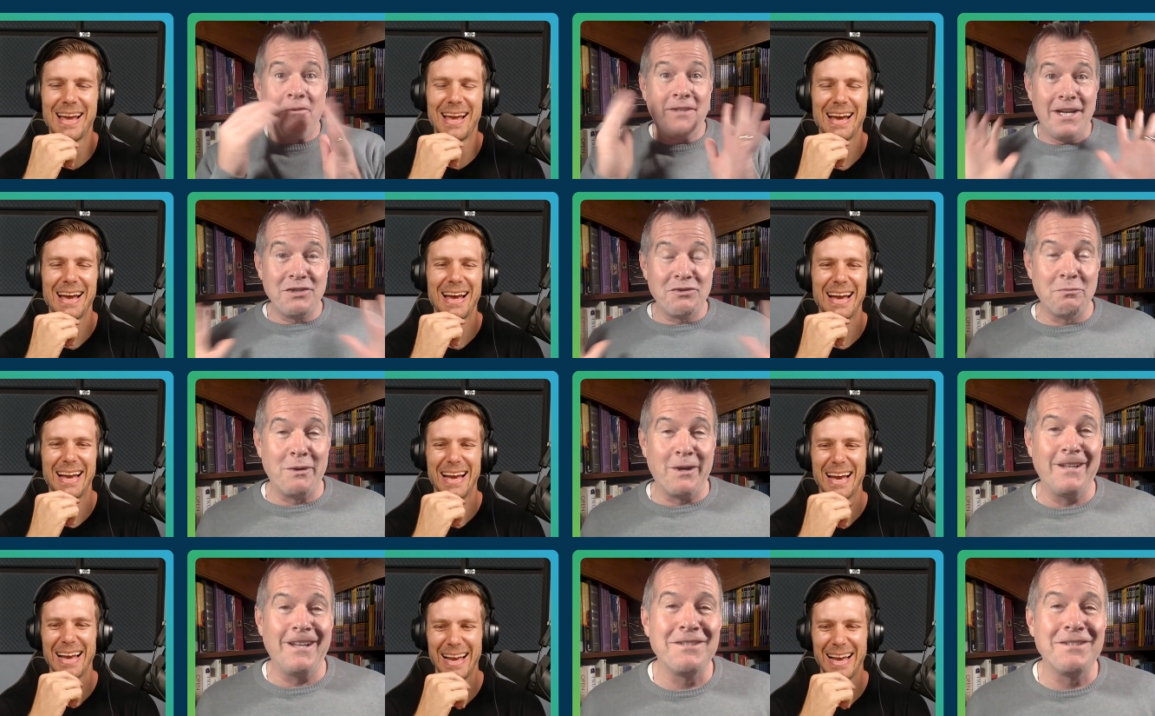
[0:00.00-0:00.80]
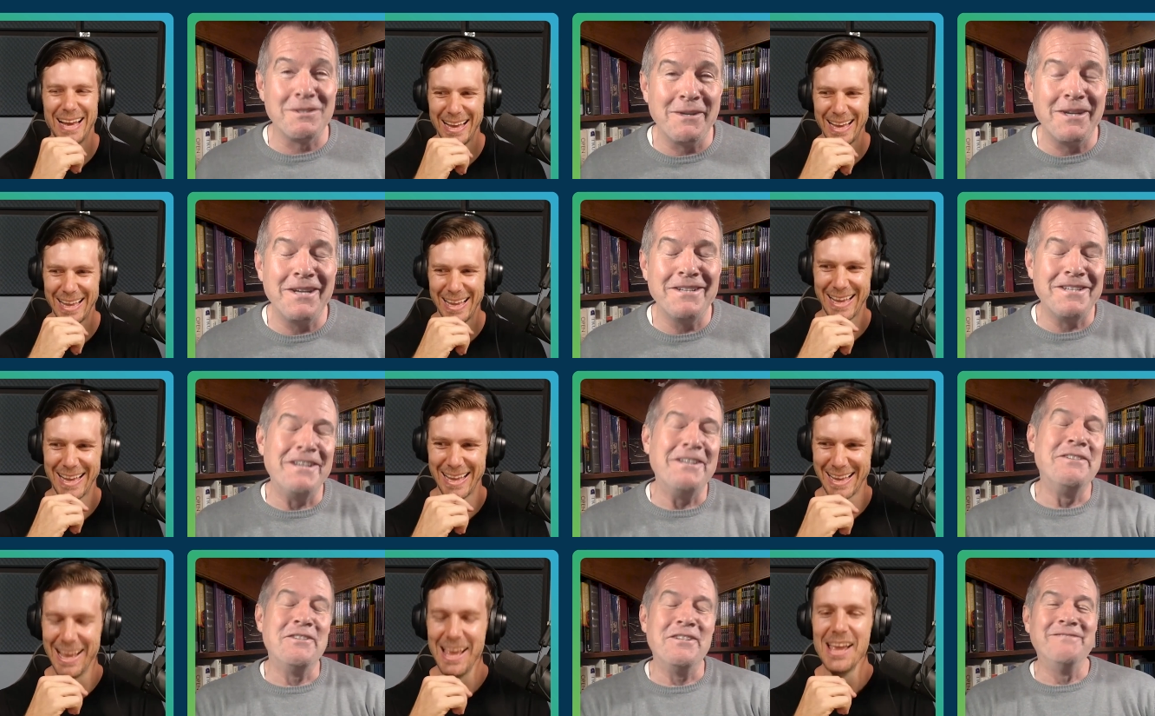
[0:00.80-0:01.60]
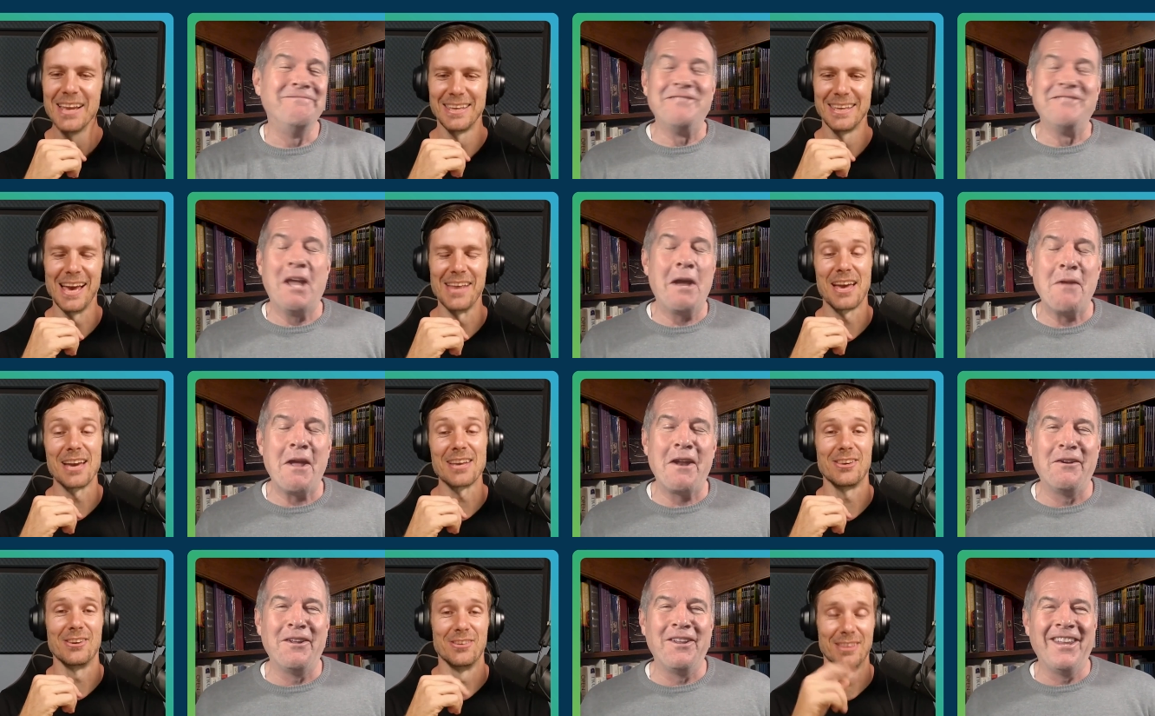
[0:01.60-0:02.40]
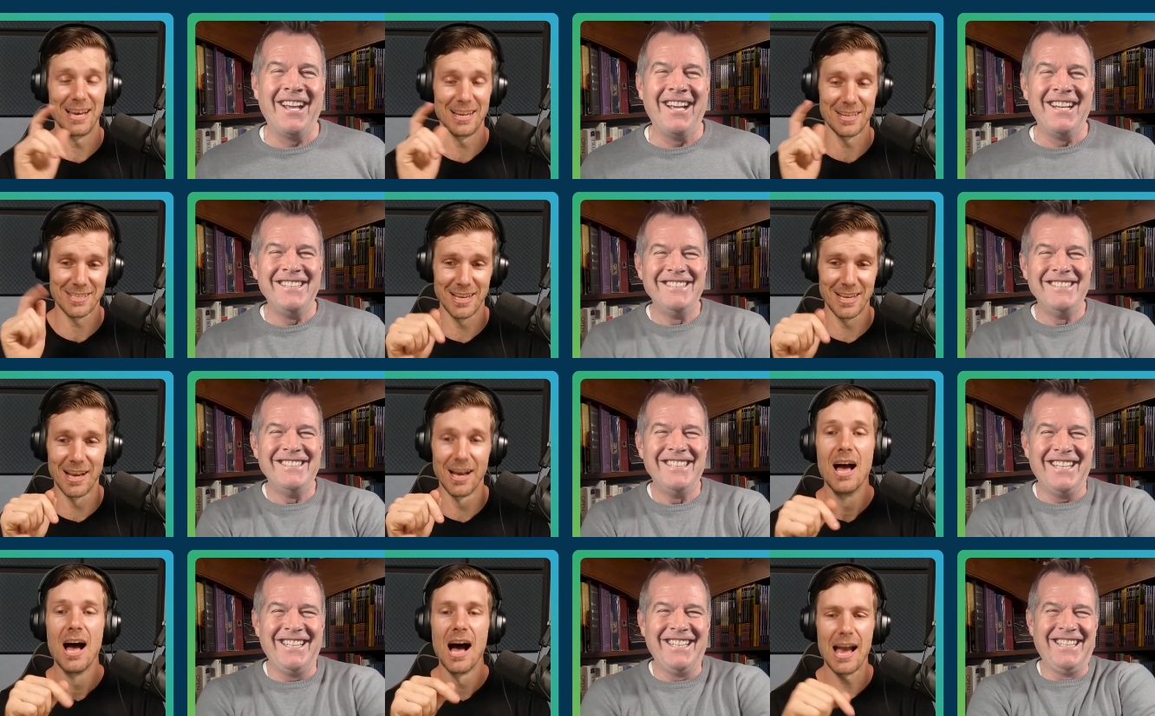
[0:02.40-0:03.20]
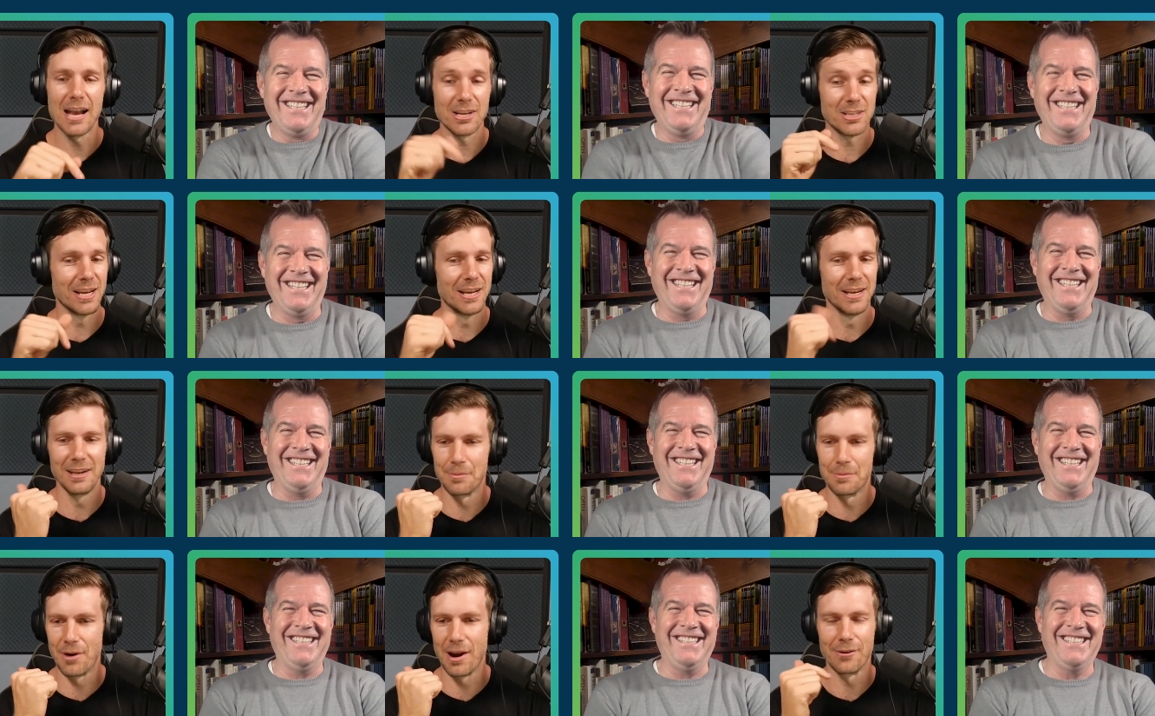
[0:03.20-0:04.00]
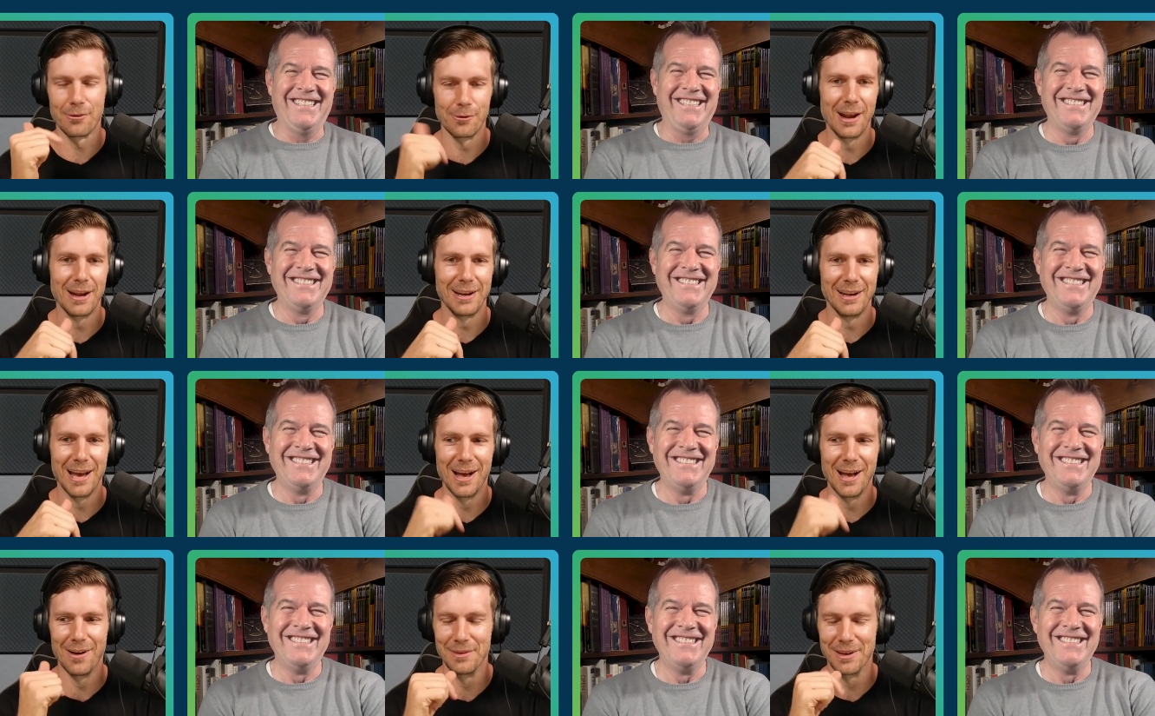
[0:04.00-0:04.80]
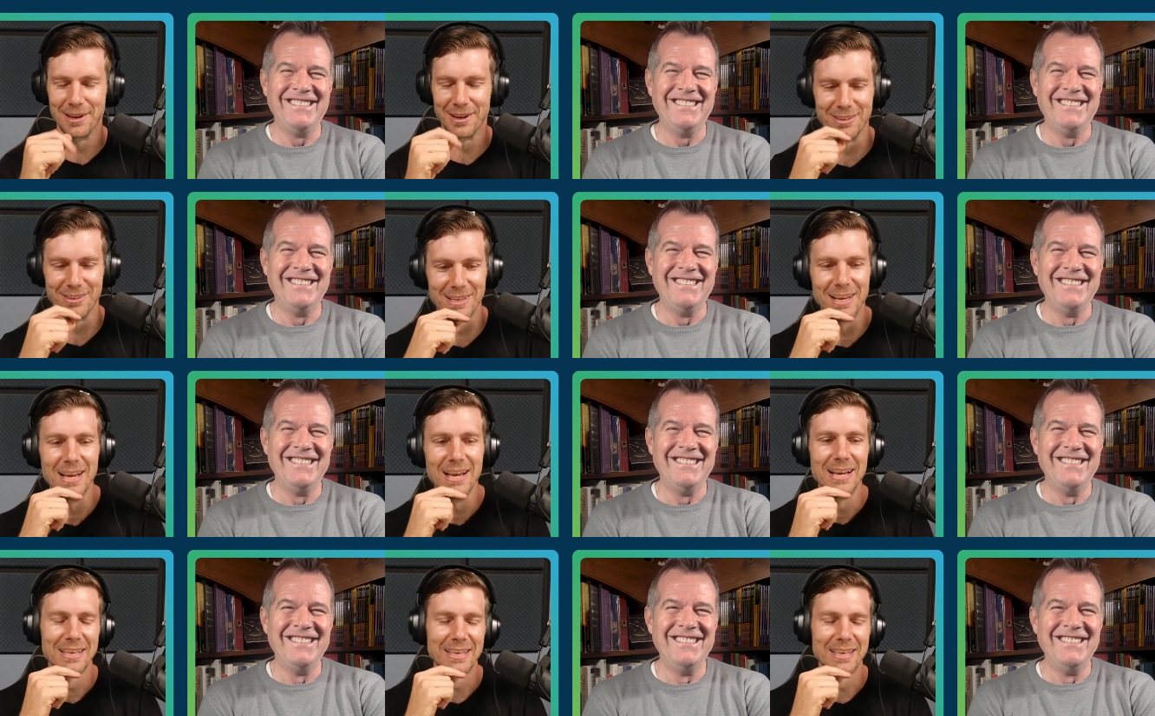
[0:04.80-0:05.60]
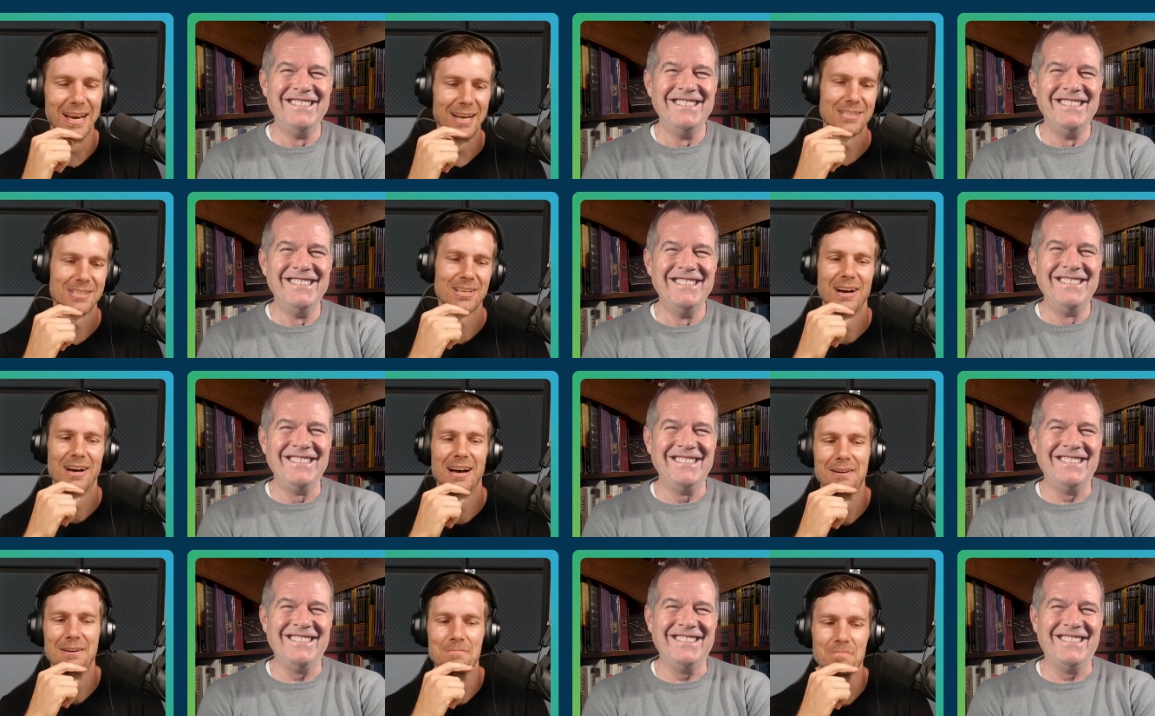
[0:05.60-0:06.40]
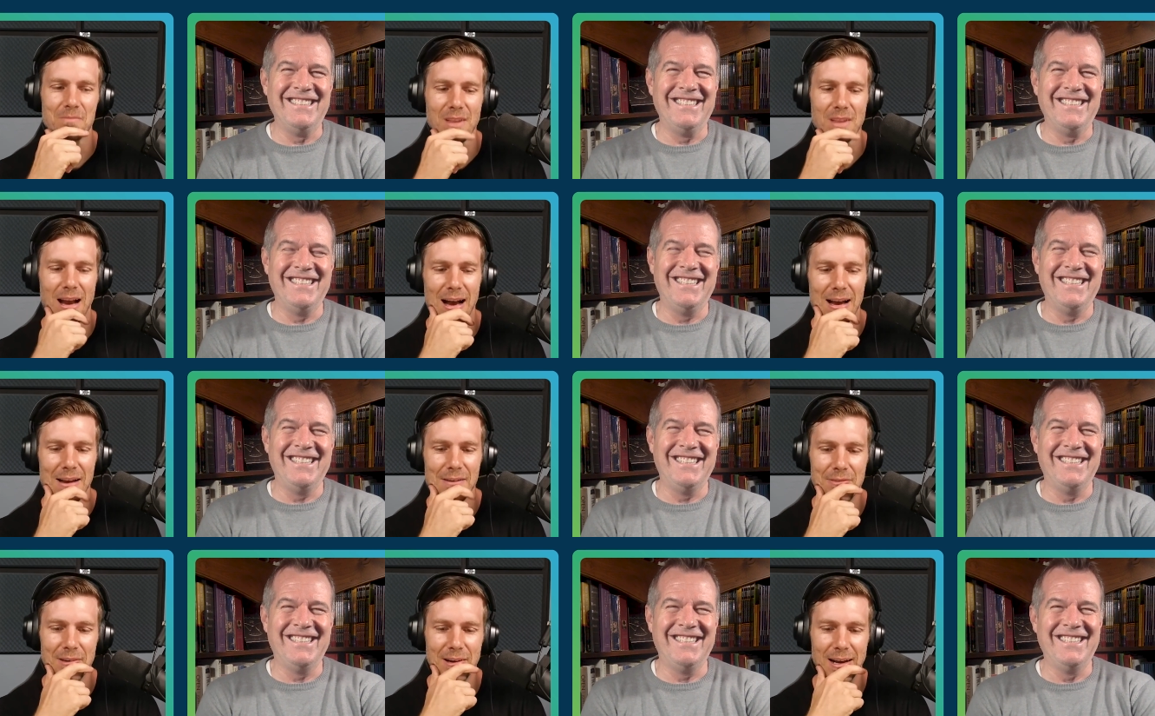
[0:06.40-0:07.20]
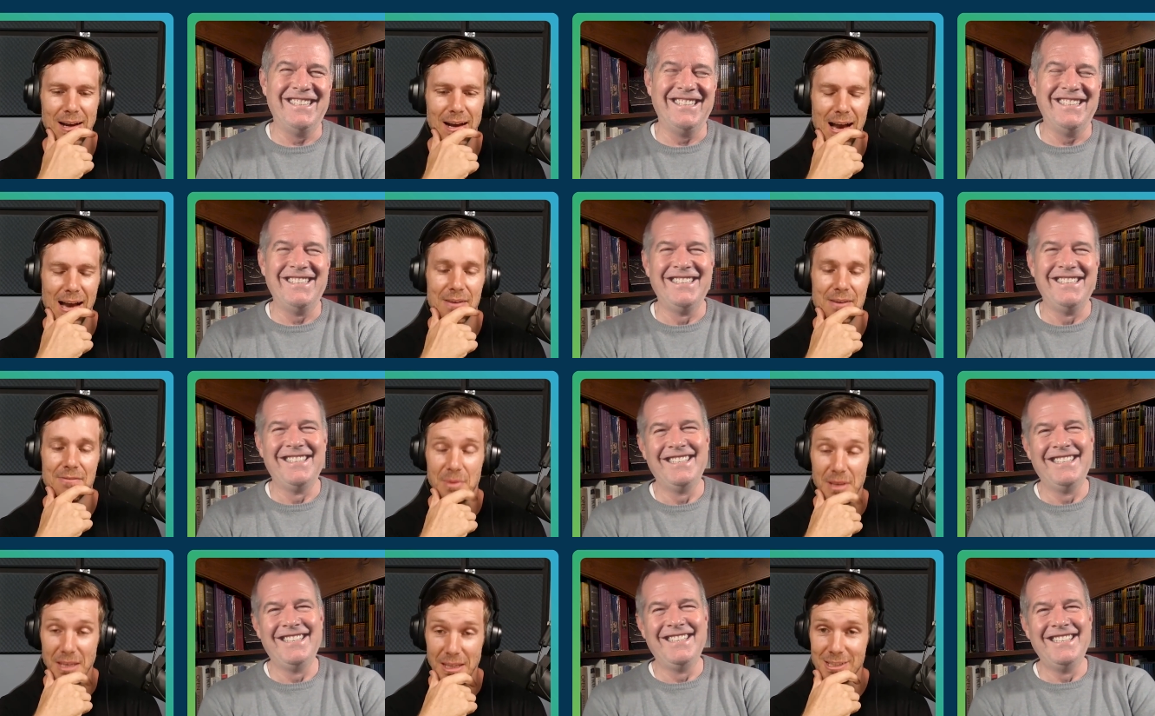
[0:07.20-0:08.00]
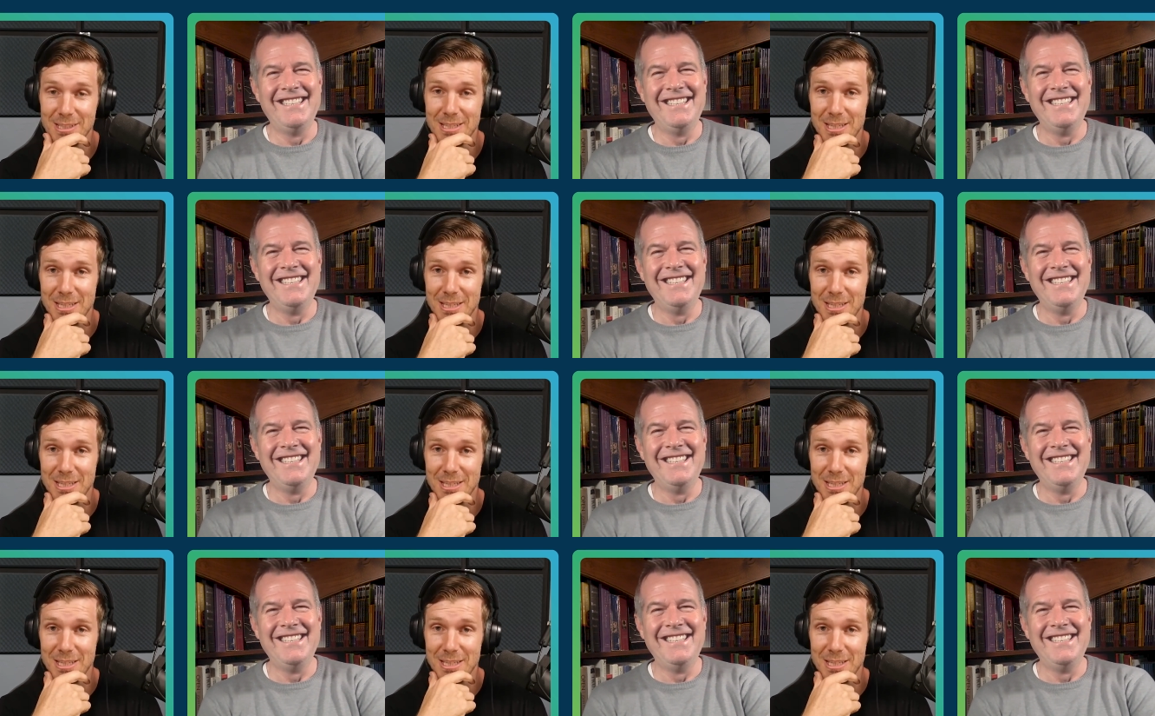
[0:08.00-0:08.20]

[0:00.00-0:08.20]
Speaker 1: Thanks for bringing that to my attention. I'm yeah, thank you.
Speaker 2: That uh, actually, I need a break right now. I'm going to go. Yeah, so um, I've uh, I've been a